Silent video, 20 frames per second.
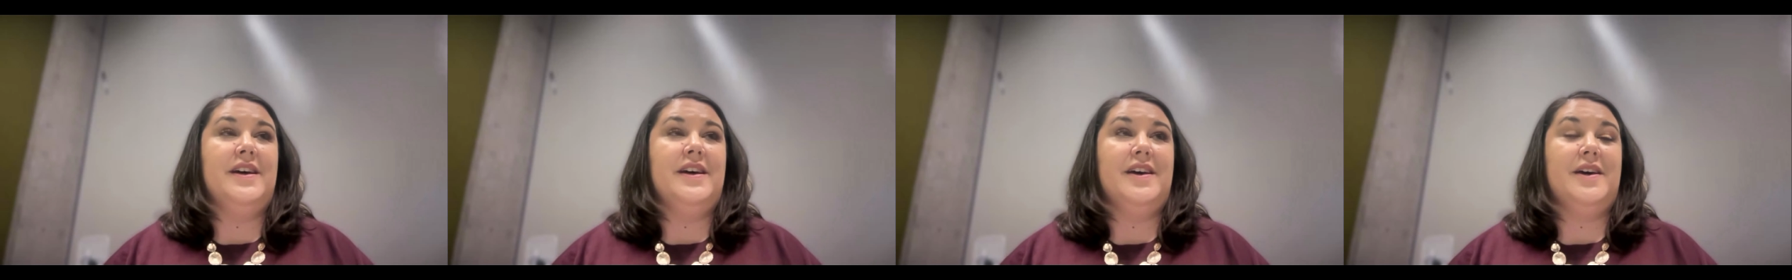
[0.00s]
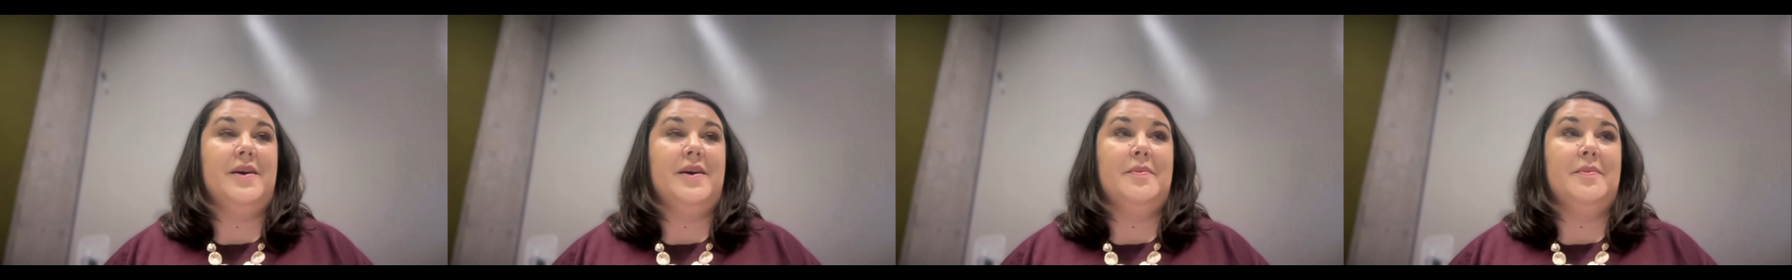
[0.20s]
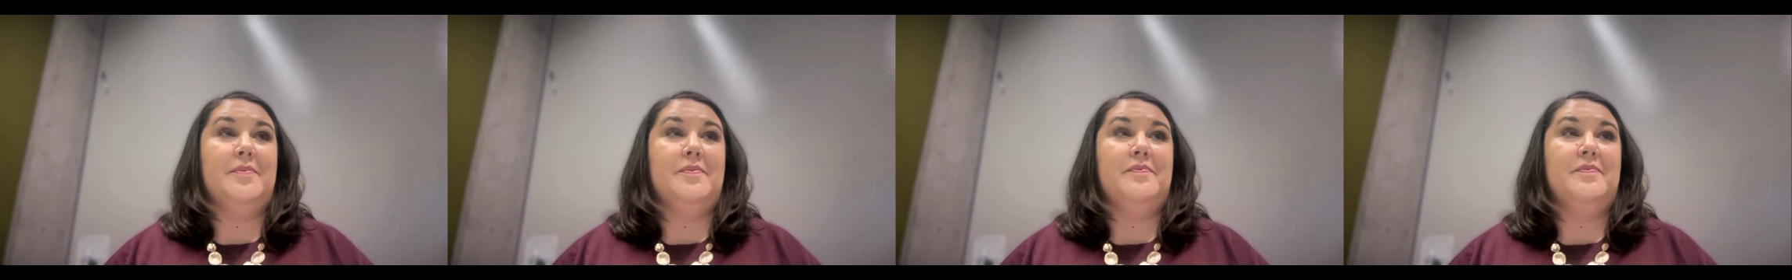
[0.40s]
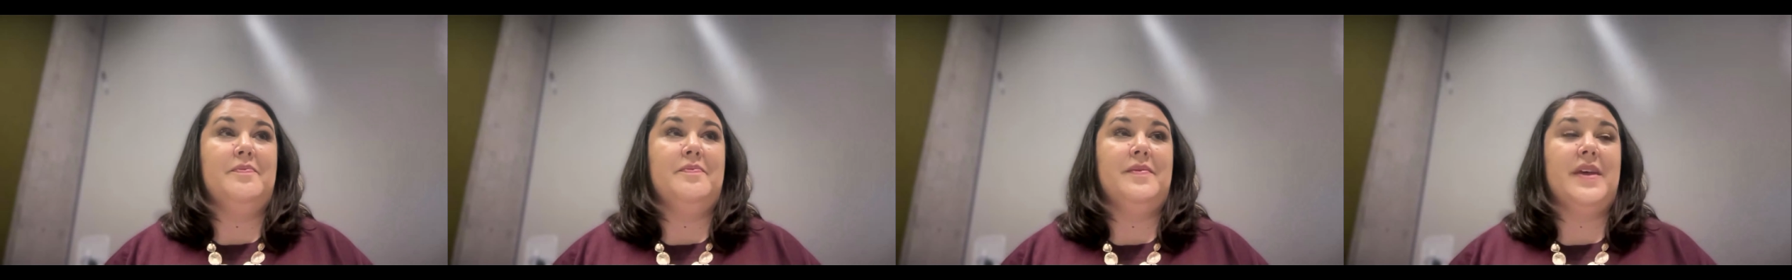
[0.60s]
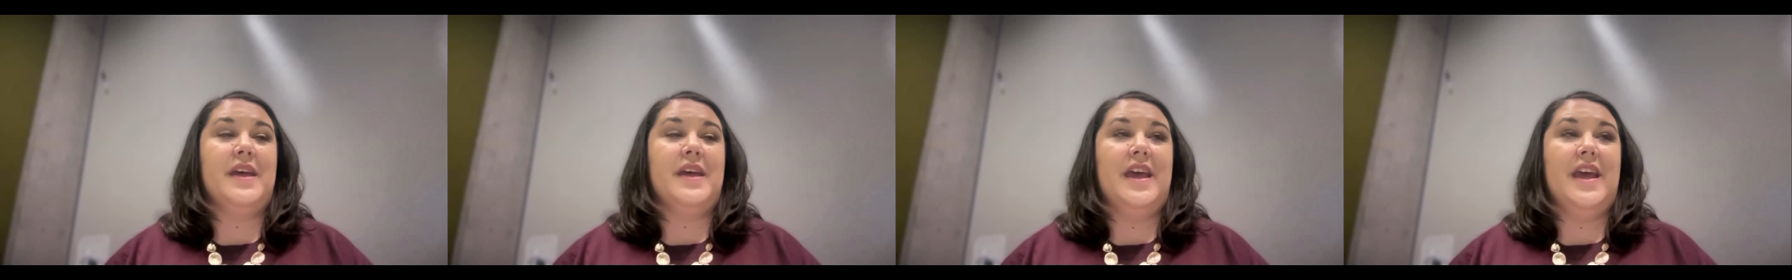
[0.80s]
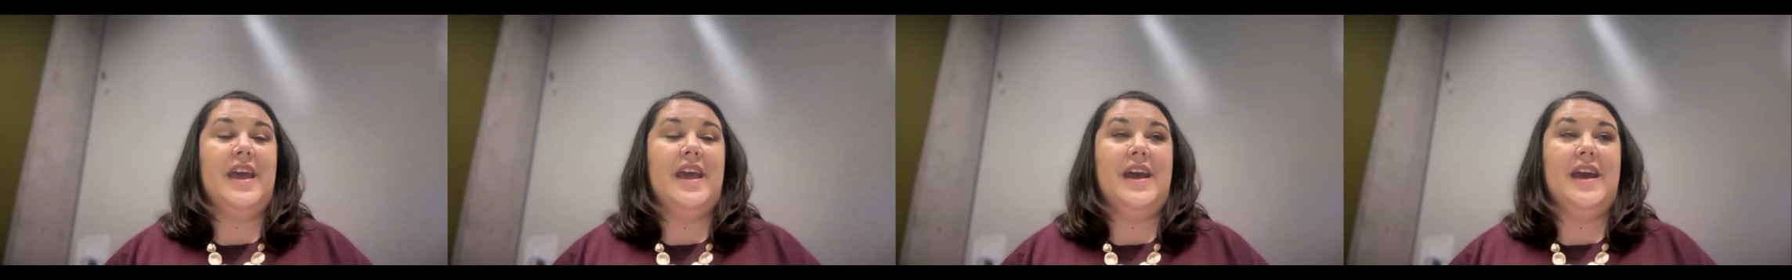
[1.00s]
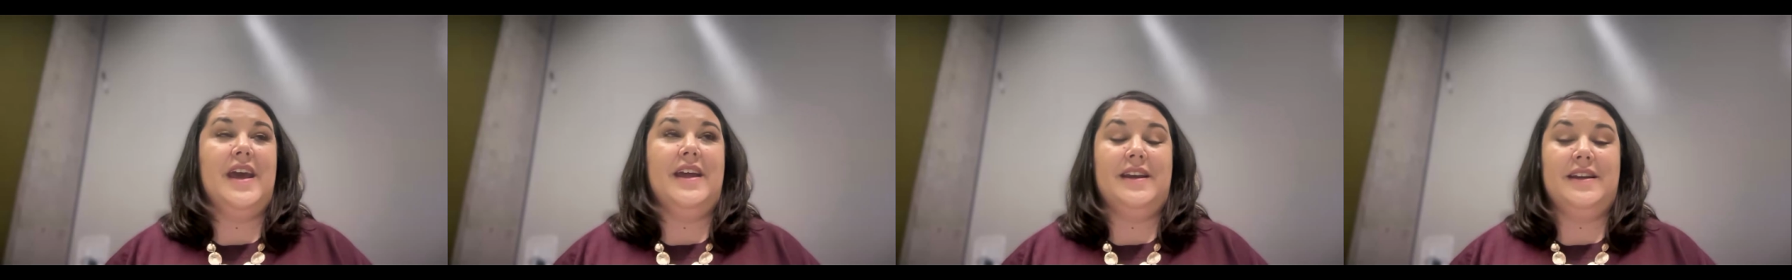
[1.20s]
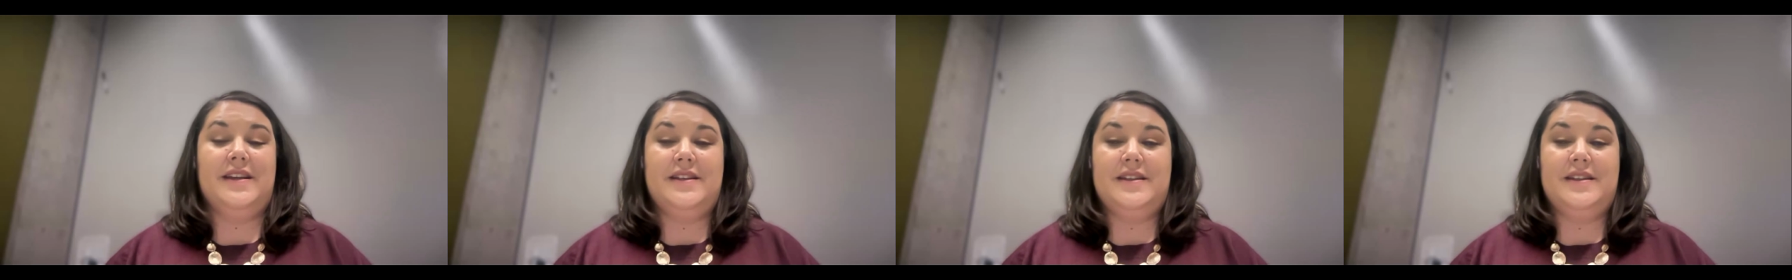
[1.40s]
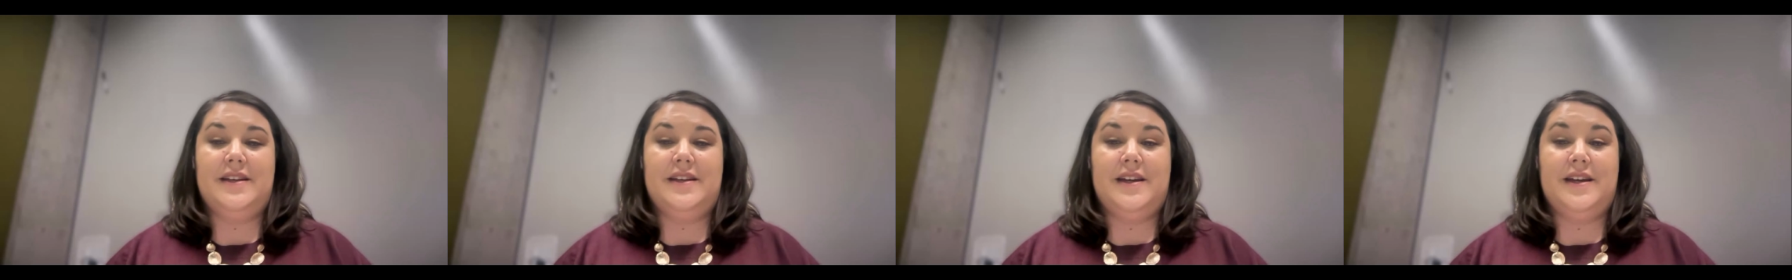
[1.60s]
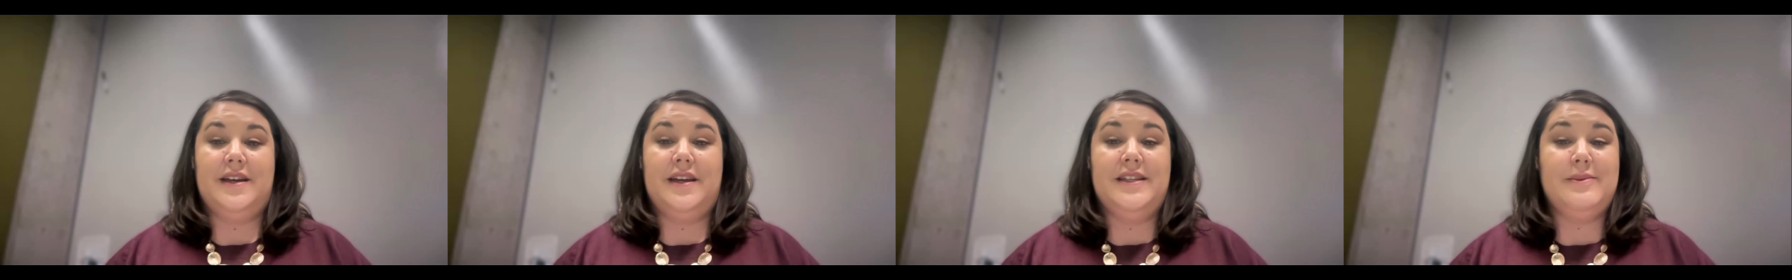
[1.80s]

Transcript: Um, and uh,